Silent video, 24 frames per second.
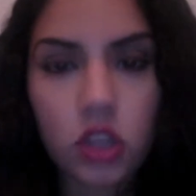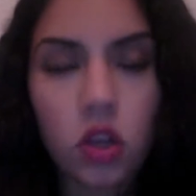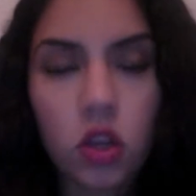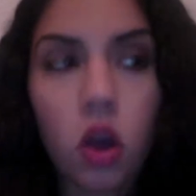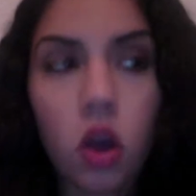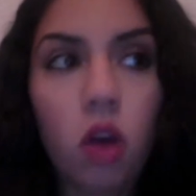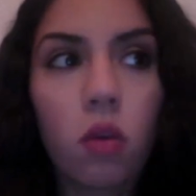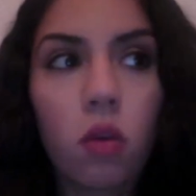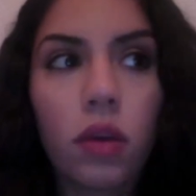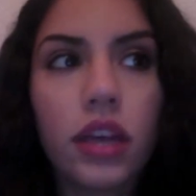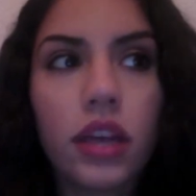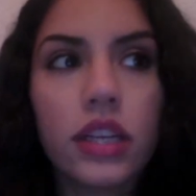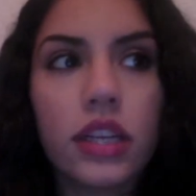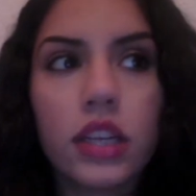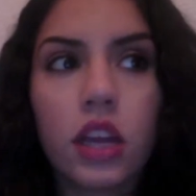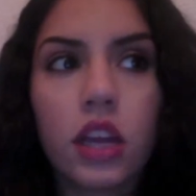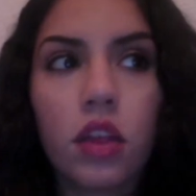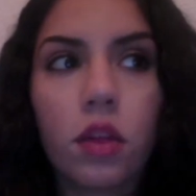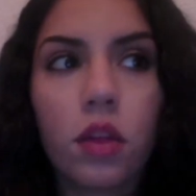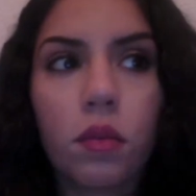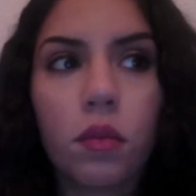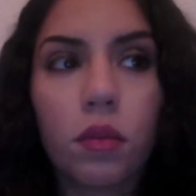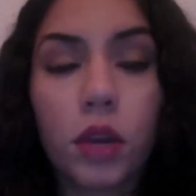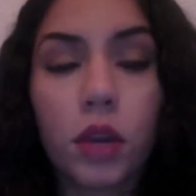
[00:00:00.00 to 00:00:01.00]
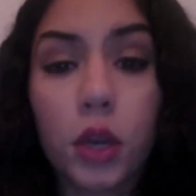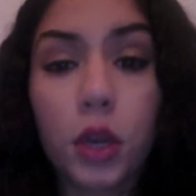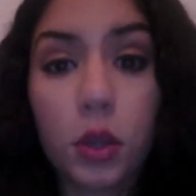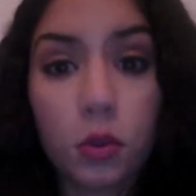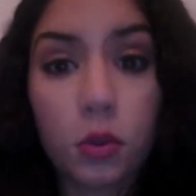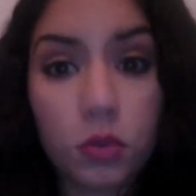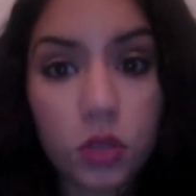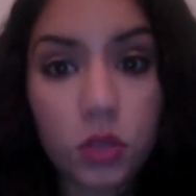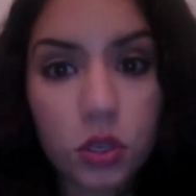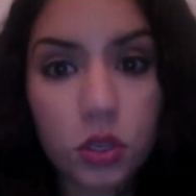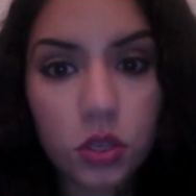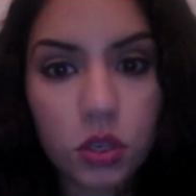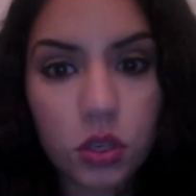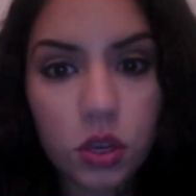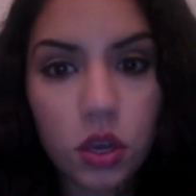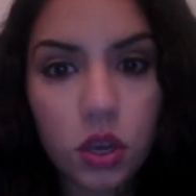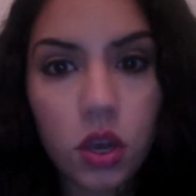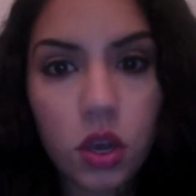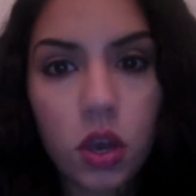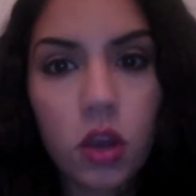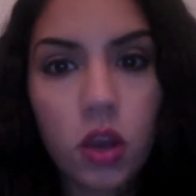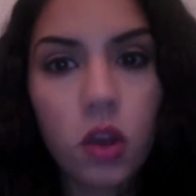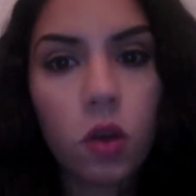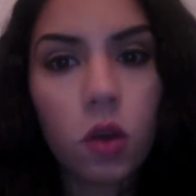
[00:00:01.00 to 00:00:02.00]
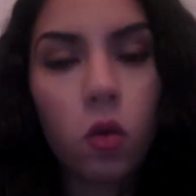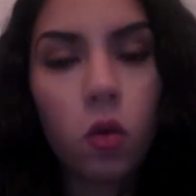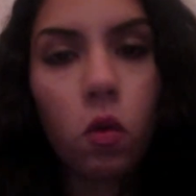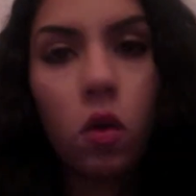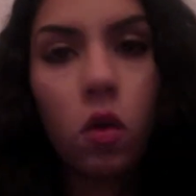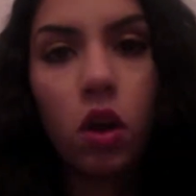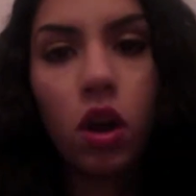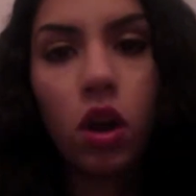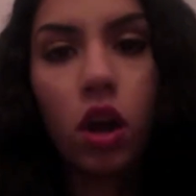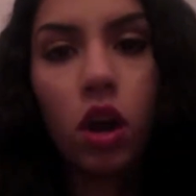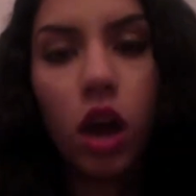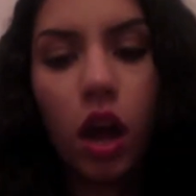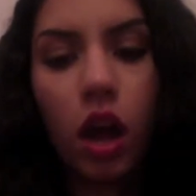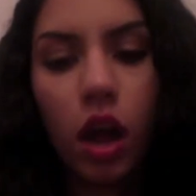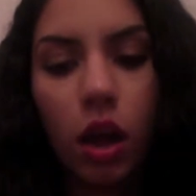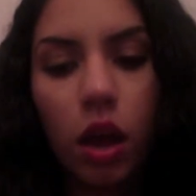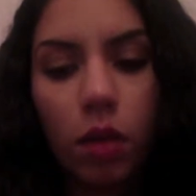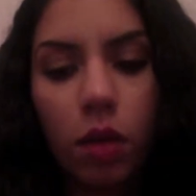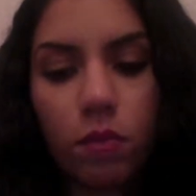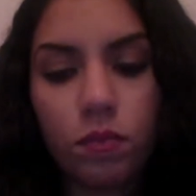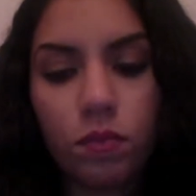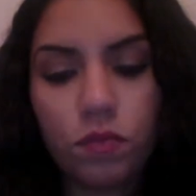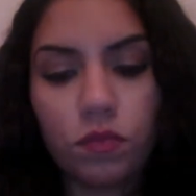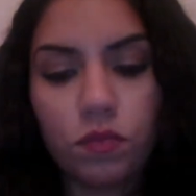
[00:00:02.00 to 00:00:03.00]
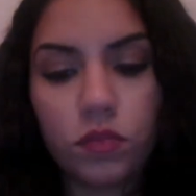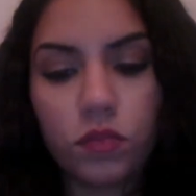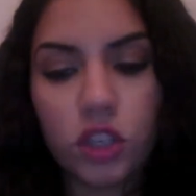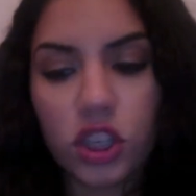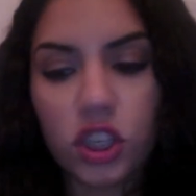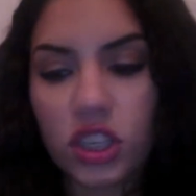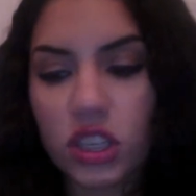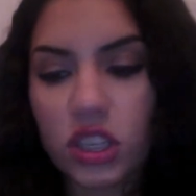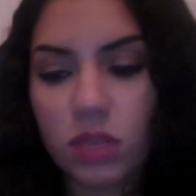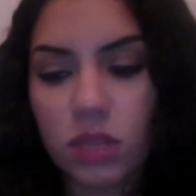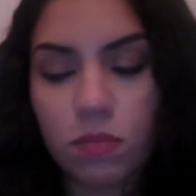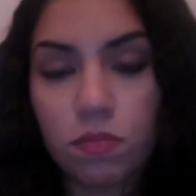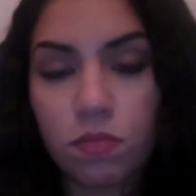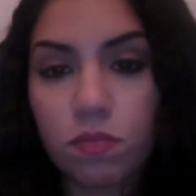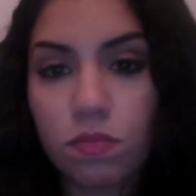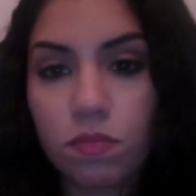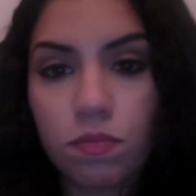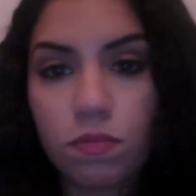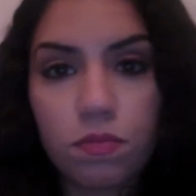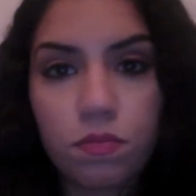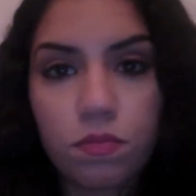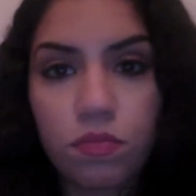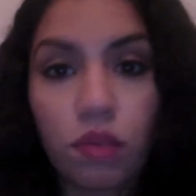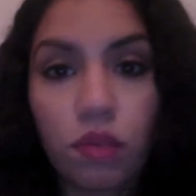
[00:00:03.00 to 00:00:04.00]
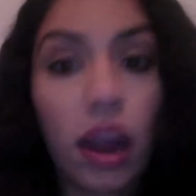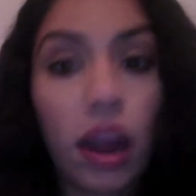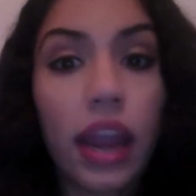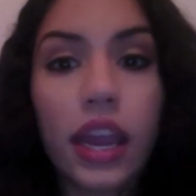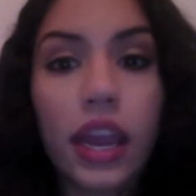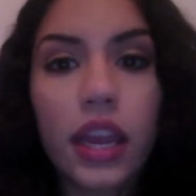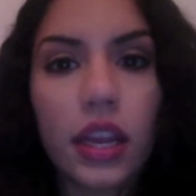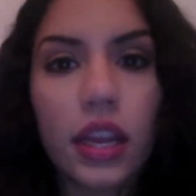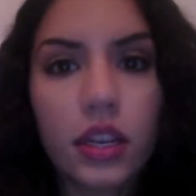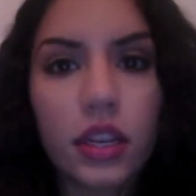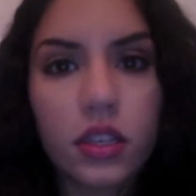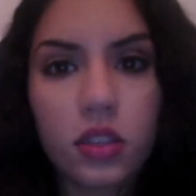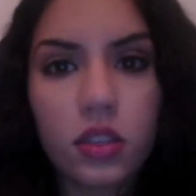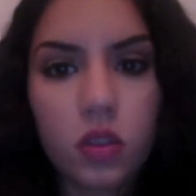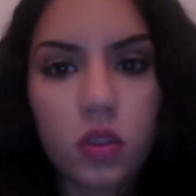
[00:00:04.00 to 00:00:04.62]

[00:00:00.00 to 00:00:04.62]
It's always either reduced or um, just brightened